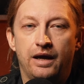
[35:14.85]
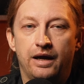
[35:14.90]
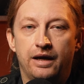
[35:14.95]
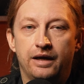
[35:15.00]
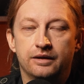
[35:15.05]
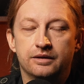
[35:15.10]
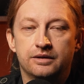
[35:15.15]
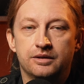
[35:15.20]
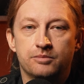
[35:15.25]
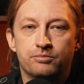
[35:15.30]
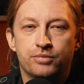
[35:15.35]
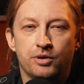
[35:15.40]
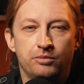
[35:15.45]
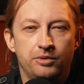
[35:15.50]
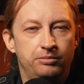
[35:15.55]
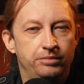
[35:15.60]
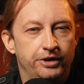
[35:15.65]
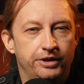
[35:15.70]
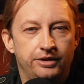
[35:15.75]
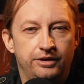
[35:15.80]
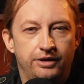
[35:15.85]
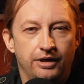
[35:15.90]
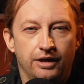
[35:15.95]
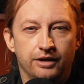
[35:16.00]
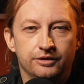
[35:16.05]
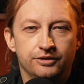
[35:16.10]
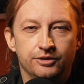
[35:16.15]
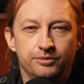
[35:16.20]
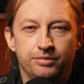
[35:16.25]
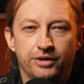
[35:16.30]
and probably
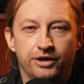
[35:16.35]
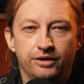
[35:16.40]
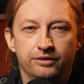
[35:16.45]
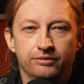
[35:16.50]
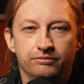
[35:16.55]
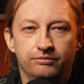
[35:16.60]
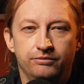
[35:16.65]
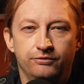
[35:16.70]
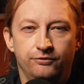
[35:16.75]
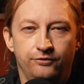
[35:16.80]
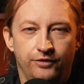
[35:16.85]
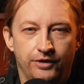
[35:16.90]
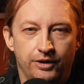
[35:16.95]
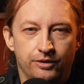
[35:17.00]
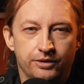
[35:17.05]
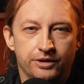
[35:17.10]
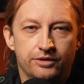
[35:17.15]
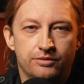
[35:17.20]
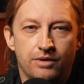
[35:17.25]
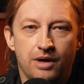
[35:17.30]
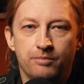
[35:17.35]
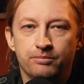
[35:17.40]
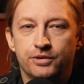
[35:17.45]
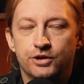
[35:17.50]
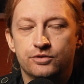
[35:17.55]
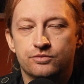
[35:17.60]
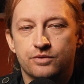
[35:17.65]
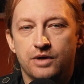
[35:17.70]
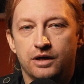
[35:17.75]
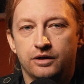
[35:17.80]
guarded by a very
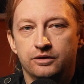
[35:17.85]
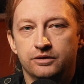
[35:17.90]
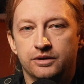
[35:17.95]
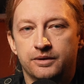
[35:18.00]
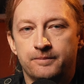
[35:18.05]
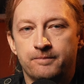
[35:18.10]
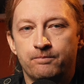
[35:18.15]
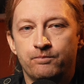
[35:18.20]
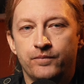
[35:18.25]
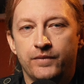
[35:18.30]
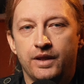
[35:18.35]
grumpy dragon.